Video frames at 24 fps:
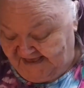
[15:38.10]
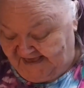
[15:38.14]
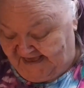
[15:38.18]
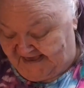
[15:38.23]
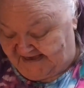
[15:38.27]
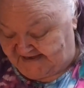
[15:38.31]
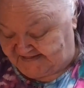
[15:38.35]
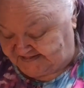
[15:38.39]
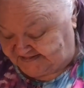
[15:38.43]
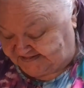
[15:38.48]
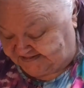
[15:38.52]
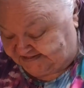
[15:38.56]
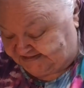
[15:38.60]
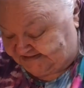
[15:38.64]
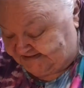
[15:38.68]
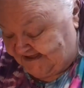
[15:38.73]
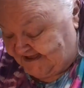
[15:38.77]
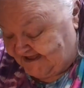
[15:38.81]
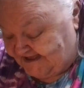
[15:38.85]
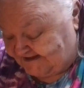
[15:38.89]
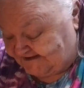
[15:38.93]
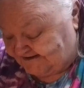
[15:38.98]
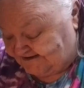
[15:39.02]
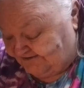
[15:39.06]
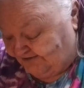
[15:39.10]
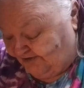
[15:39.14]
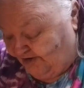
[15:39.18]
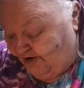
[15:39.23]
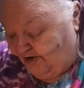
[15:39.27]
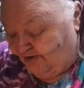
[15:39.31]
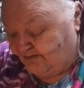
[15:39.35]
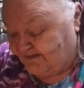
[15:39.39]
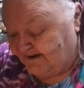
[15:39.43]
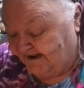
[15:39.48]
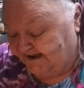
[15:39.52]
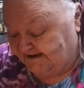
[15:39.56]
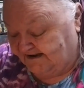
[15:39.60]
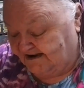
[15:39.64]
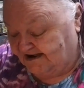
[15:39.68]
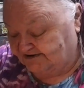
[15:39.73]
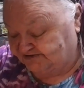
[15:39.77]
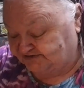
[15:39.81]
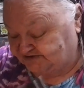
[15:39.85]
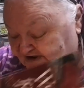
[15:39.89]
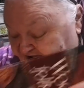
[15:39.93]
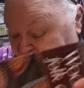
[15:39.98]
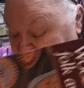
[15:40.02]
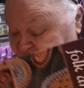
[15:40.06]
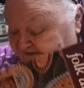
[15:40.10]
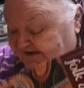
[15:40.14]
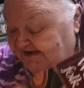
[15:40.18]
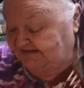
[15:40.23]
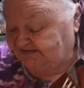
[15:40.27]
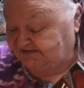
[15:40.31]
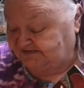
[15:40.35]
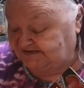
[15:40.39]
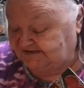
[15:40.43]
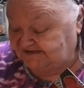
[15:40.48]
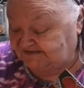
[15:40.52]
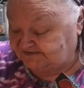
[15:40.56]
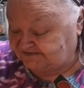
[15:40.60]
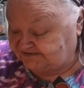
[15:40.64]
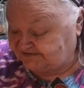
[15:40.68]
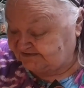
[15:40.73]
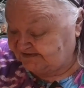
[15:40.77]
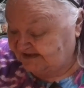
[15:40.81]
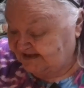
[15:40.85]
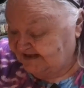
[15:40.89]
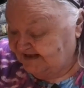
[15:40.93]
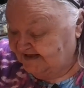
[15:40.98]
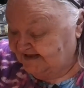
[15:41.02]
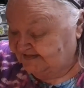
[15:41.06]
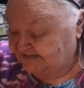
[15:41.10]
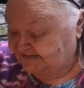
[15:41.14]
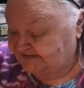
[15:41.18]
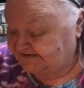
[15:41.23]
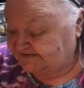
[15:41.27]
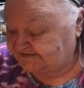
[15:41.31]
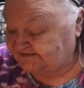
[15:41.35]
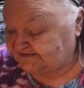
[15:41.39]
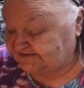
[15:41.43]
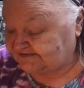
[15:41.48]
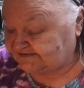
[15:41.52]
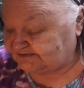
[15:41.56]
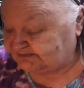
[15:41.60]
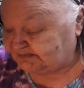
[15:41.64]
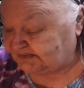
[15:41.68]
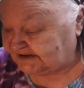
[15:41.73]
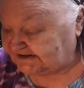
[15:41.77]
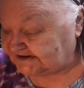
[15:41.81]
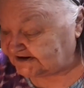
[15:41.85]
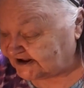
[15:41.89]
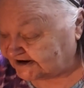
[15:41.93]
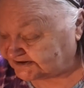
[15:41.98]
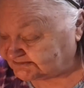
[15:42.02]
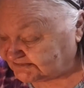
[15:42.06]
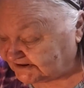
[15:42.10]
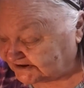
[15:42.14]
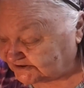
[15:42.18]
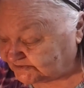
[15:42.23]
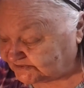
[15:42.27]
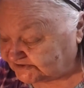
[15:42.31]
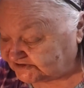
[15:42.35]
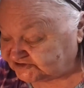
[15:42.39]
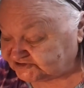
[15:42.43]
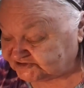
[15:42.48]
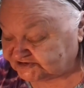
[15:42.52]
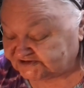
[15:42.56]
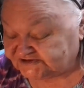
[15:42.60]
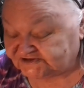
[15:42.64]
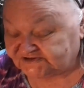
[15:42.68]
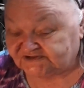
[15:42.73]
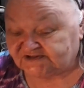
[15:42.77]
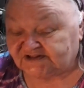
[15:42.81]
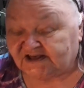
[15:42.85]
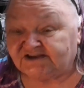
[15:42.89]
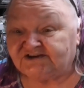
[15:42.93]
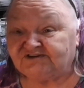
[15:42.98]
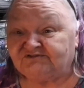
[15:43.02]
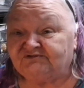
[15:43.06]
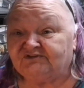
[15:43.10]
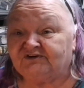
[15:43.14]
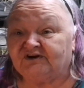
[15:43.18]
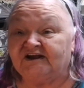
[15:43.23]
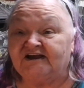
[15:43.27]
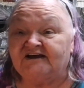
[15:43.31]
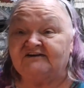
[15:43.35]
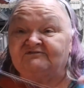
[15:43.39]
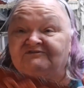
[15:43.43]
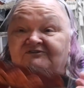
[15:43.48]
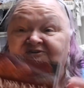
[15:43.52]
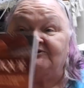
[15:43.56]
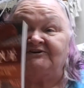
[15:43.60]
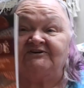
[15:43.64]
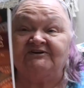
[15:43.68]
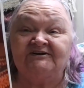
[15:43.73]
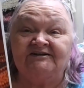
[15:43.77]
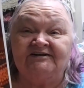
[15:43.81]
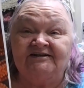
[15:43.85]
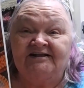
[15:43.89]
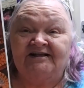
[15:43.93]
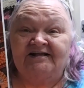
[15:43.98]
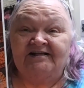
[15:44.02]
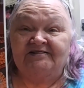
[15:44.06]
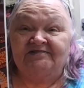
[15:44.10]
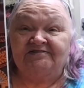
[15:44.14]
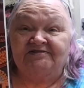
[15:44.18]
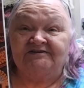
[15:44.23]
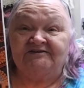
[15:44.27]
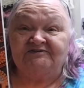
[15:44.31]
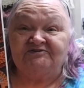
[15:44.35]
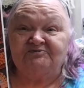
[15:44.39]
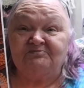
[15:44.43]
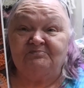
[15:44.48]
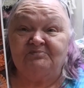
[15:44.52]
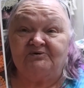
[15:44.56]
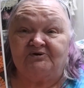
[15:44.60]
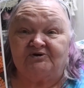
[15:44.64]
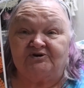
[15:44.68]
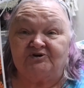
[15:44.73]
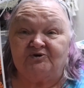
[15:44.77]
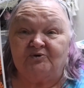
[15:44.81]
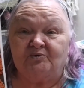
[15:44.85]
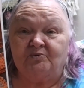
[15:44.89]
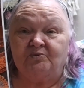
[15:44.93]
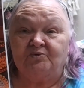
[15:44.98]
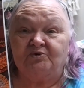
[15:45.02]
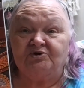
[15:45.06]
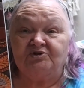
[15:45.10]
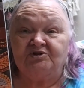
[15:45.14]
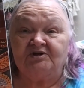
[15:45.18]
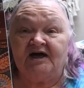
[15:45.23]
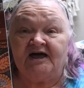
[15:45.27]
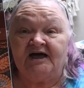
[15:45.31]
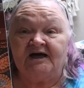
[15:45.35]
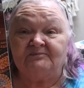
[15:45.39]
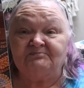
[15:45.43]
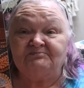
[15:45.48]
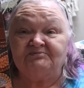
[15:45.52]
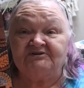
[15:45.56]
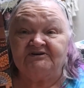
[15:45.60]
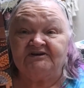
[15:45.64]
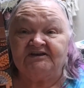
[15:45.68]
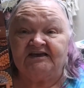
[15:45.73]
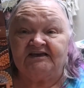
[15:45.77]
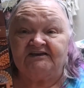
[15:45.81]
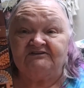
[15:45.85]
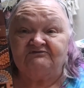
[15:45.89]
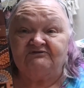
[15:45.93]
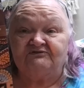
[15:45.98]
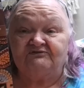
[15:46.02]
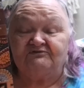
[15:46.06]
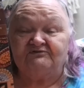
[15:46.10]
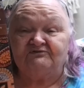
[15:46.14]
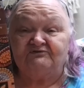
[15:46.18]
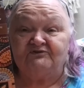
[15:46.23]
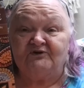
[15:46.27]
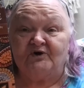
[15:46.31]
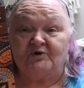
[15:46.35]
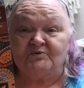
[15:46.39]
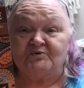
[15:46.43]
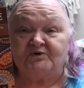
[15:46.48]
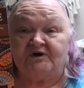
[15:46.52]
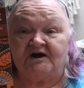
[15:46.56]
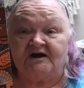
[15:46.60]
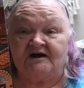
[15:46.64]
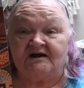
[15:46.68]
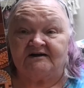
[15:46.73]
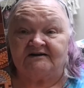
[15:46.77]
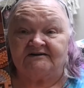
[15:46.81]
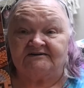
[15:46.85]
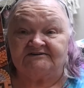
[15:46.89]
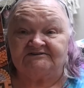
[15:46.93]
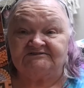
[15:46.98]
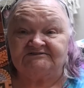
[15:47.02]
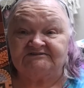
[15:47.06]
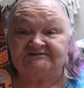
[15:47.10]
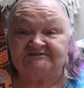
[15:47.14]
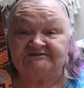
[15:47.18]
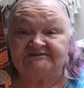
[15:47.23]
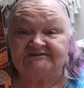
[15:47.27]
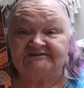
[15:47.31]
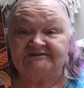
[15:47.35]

And then, oh my gosh, I've had this. This has been on my wish list like forever. This book, Wool Applique Folk Art.